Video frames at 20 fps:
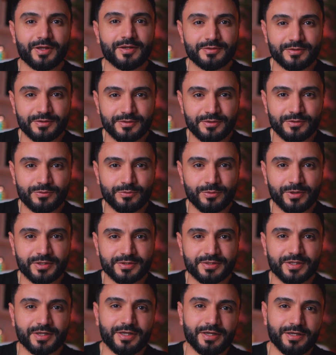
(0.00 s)
This is where
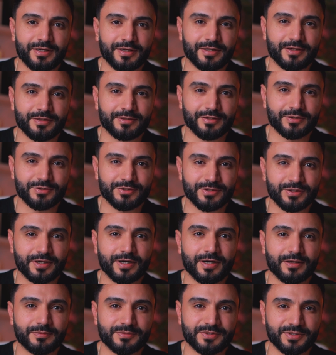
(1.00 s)
the clean architecture
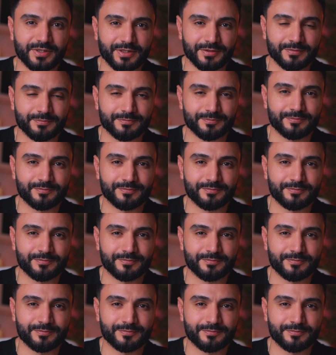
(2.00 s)
comes in.